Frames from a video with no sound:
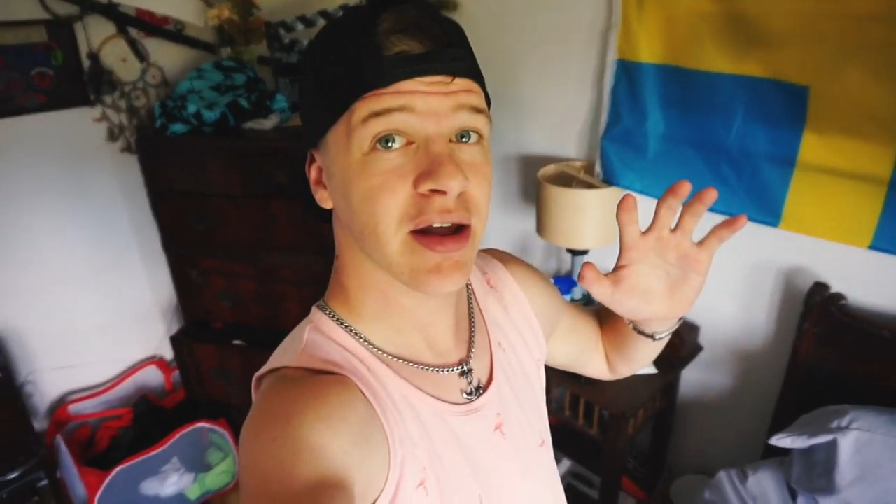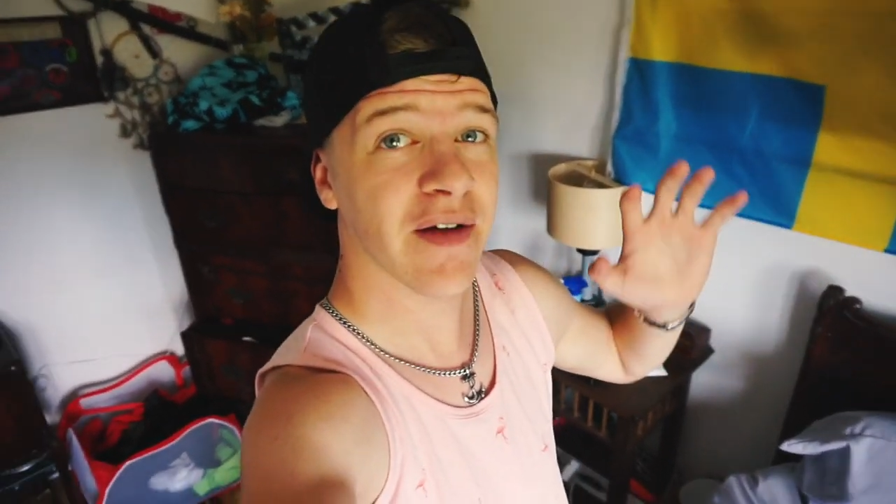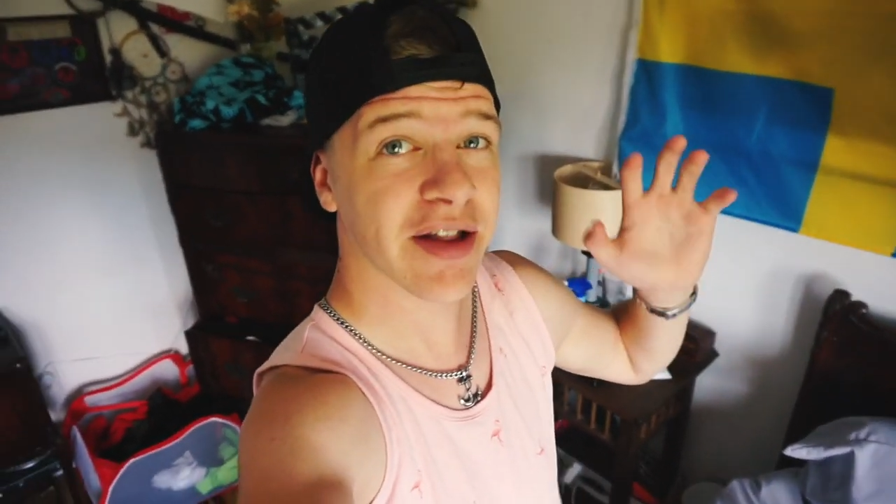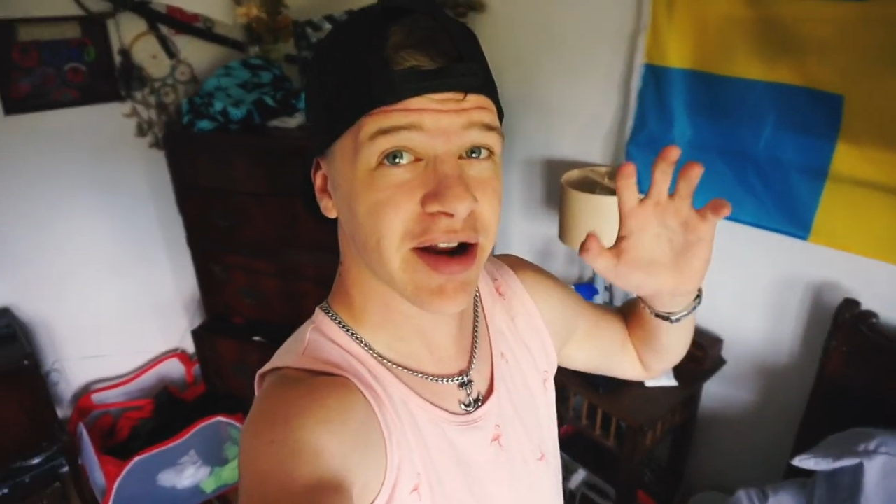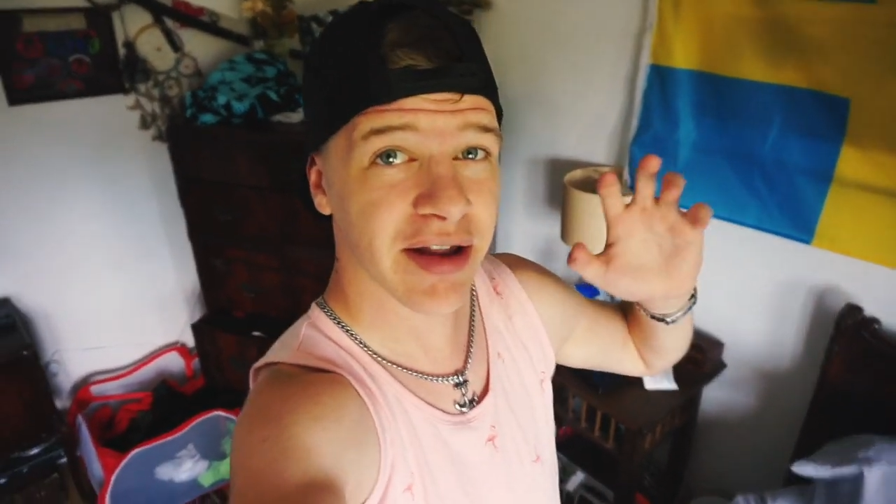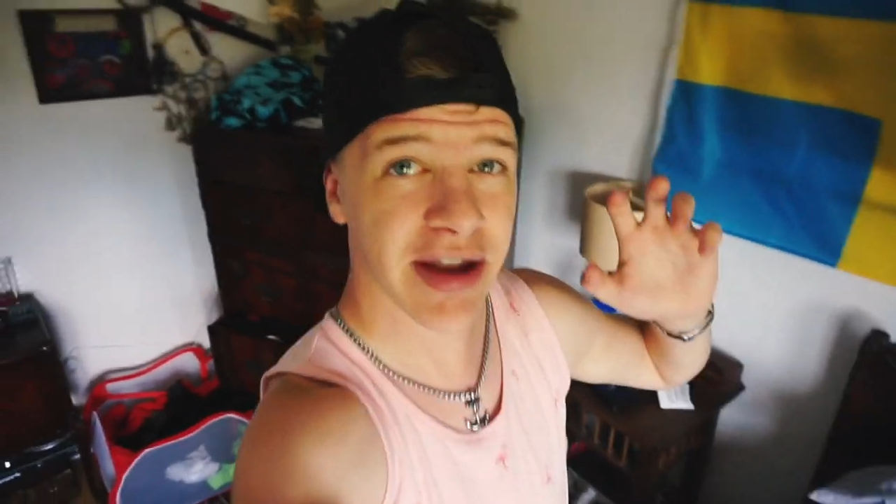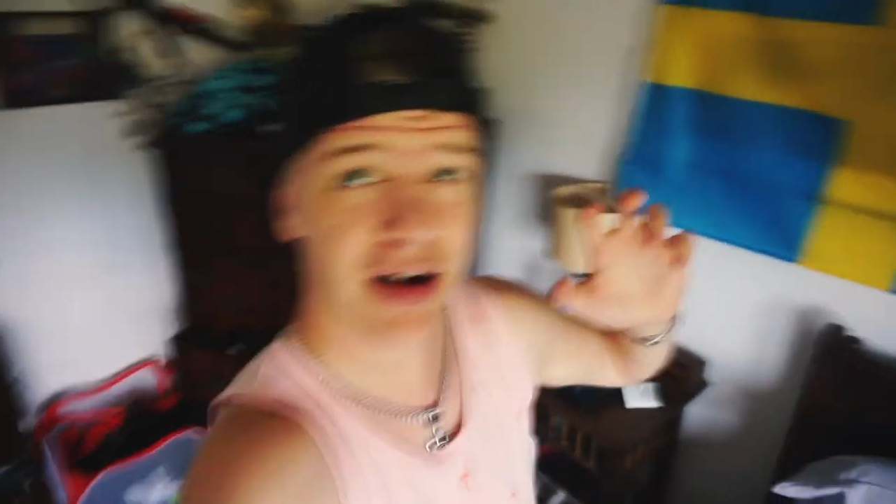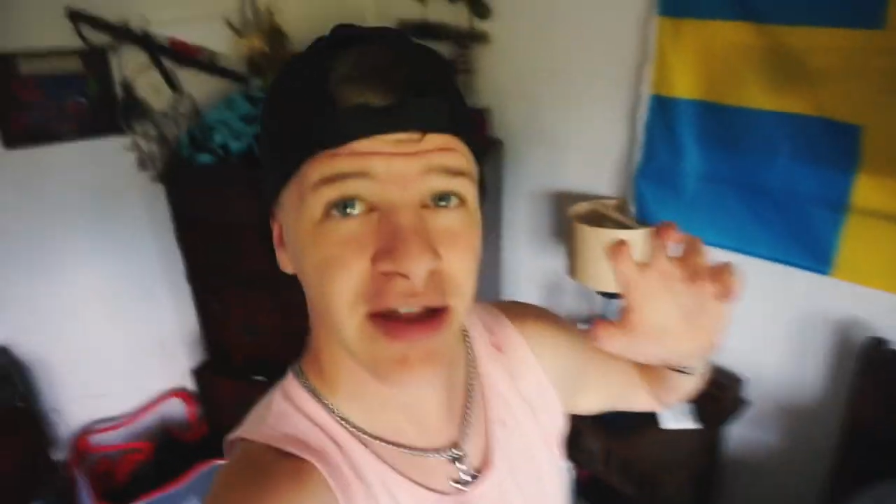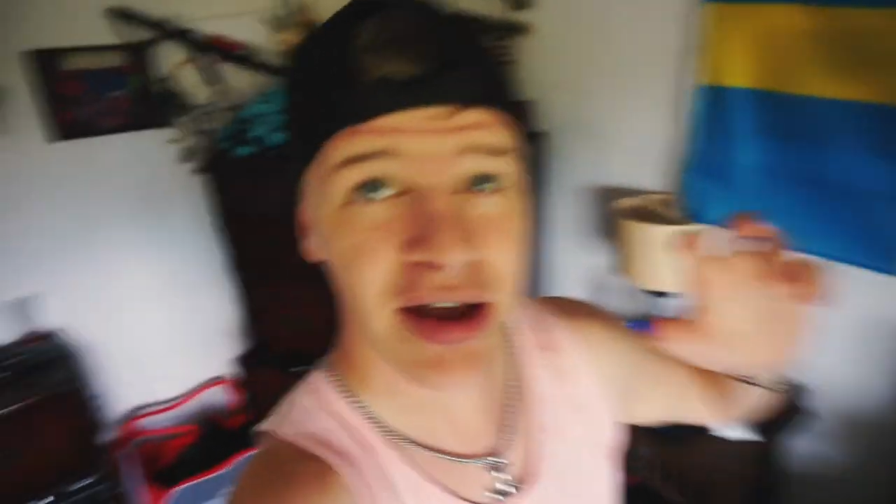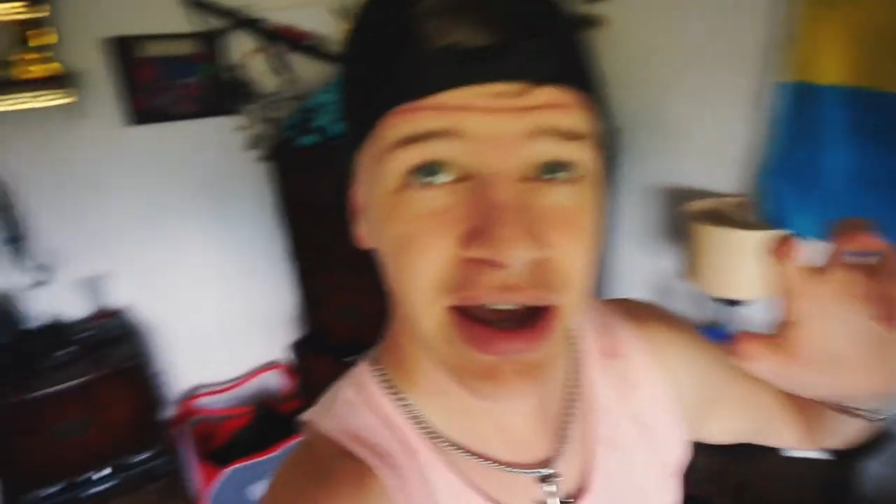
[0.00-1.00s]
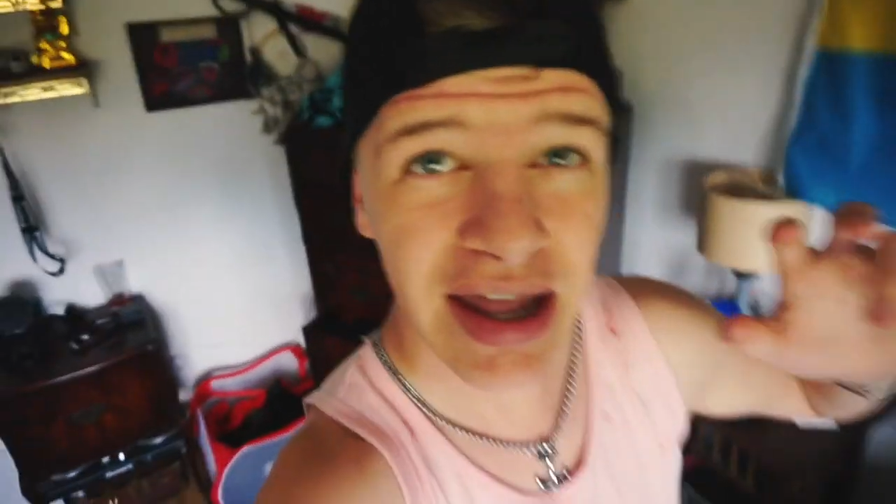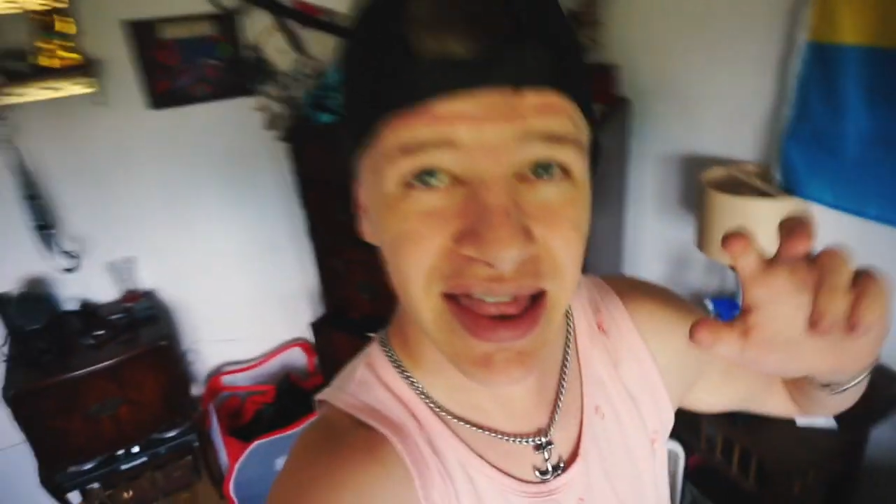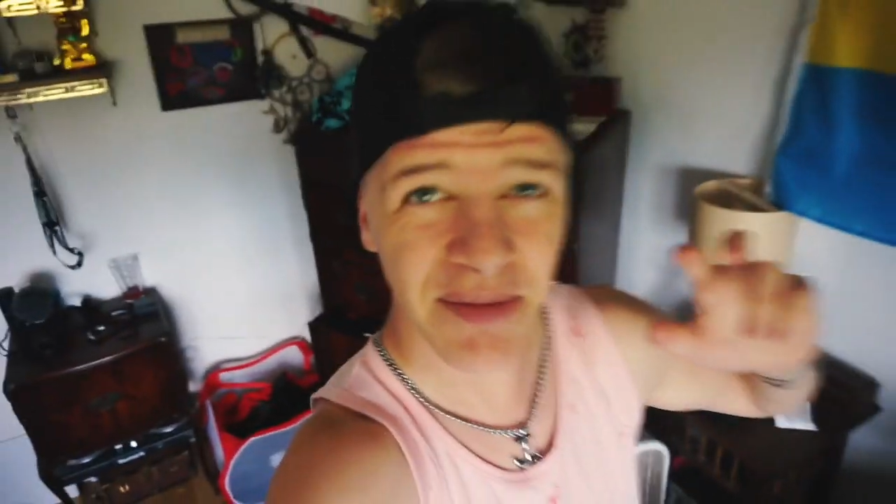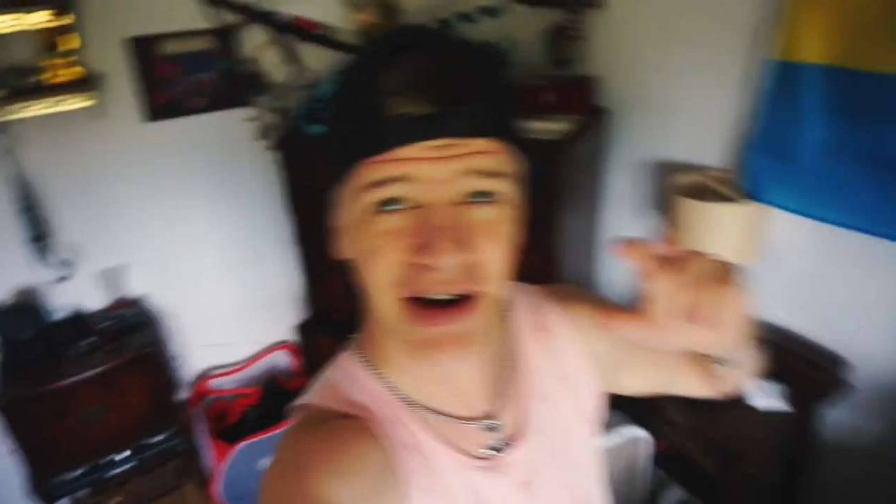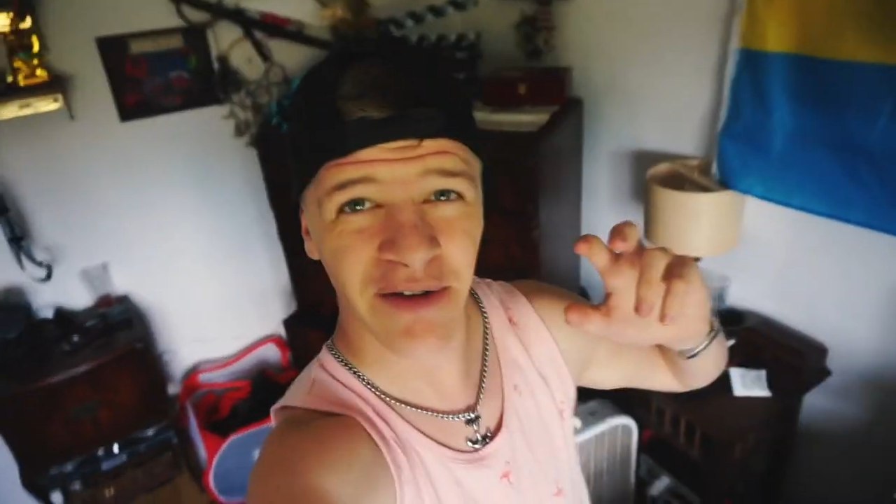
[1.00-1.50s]
let's get downstairs, eat
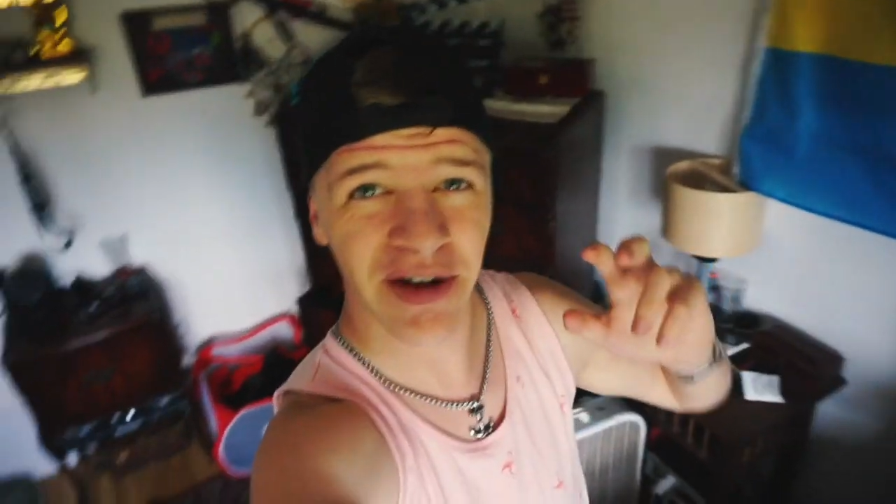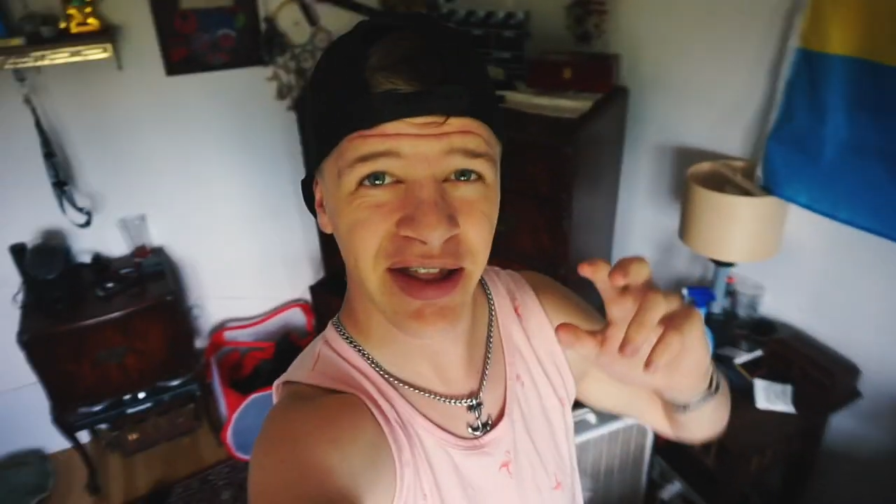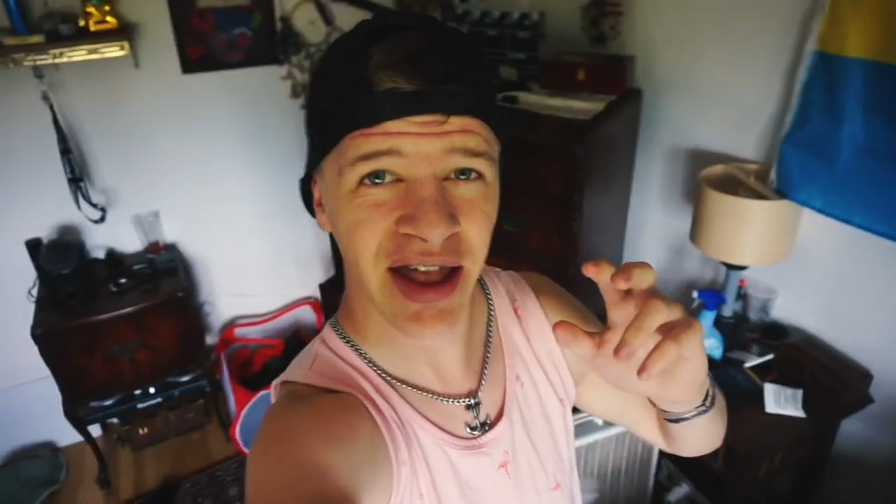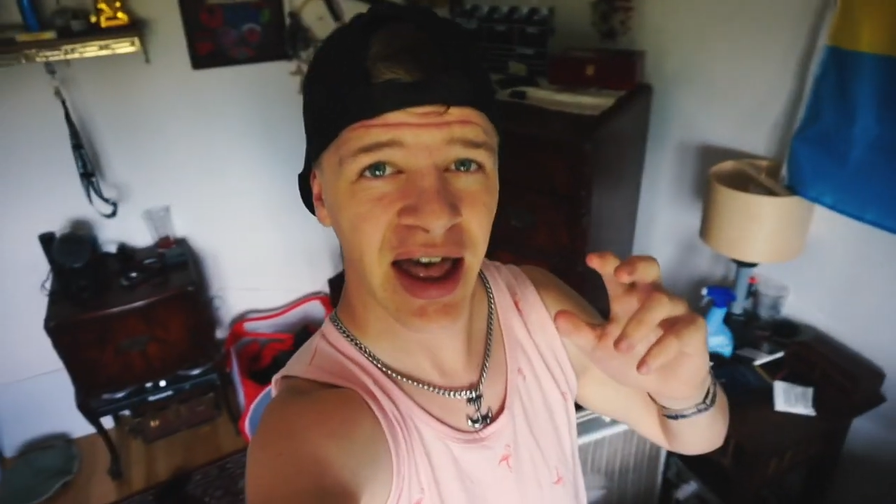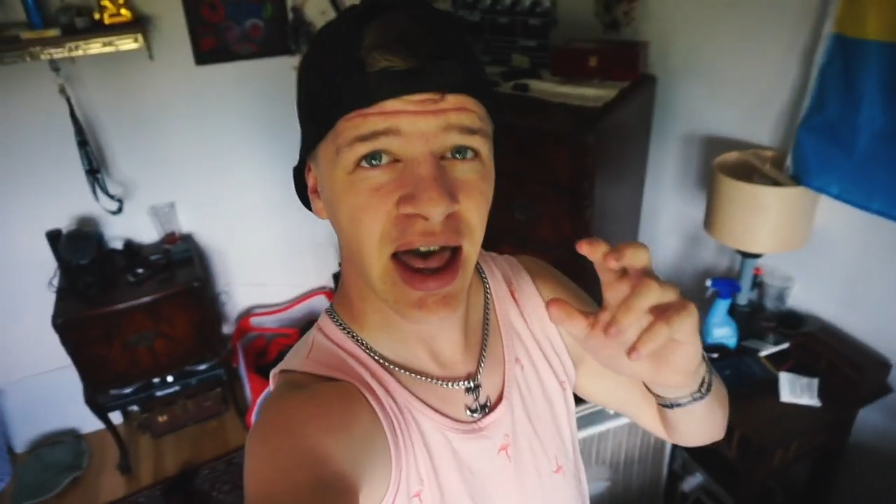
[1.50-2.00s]
some breakfast,